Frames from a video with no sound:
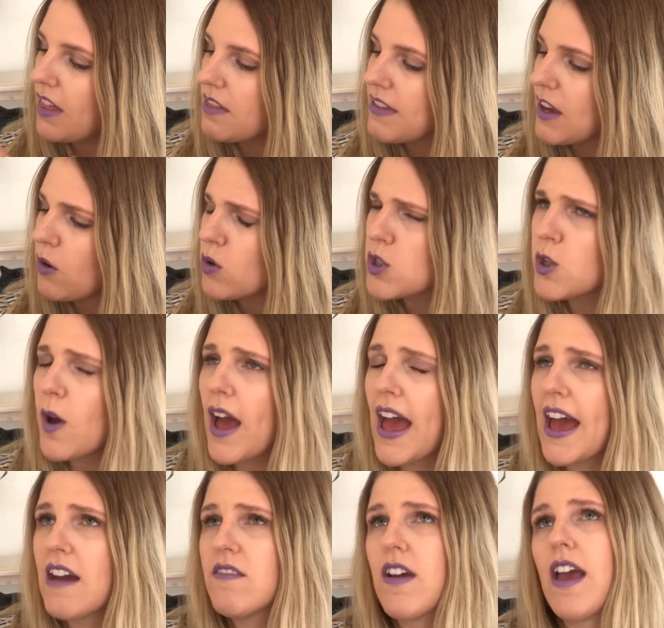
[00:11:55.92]
They also
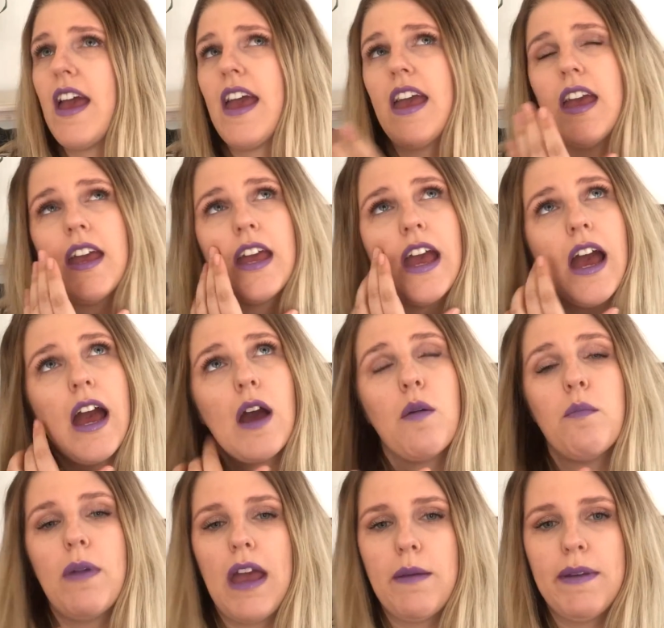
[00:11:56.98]
have a
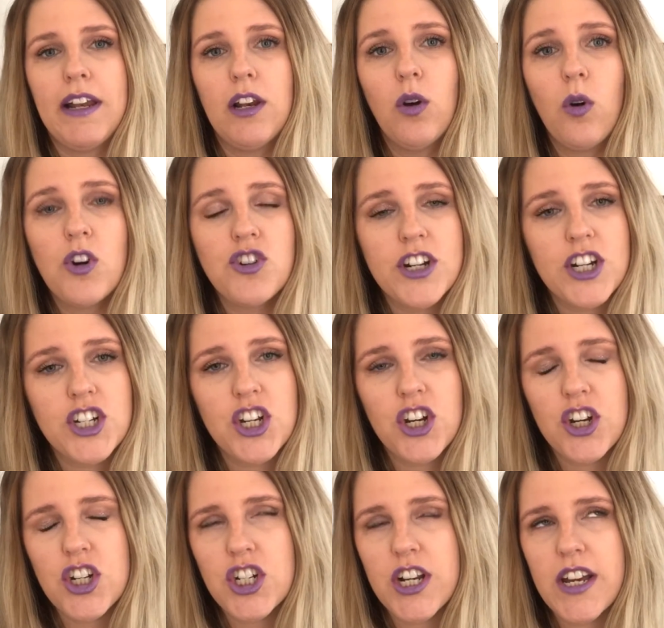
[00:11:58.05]
baby laundry
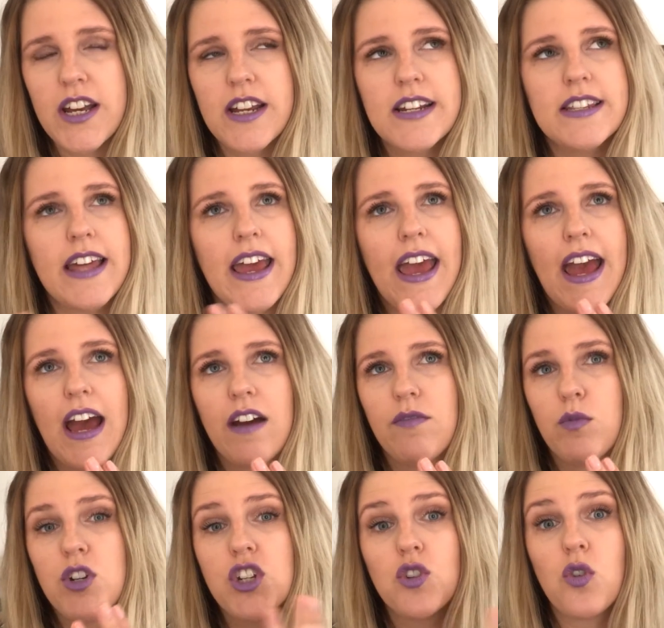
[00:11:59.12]
detergent. They have,
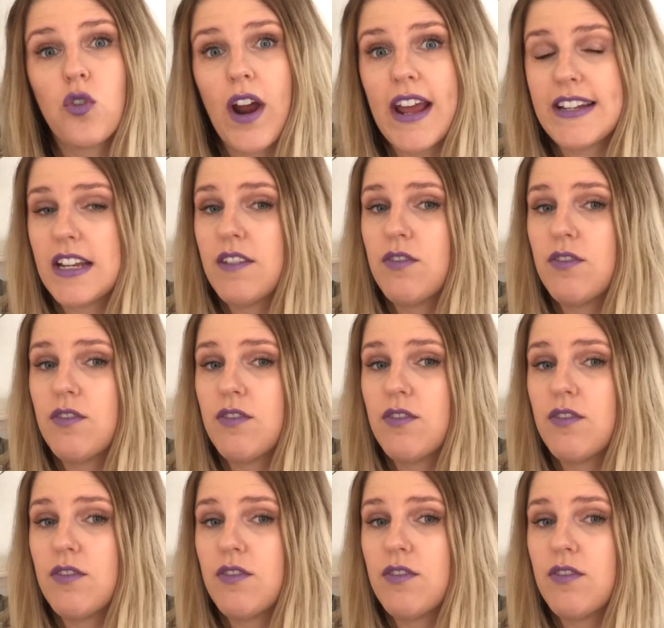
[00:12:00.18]
which is great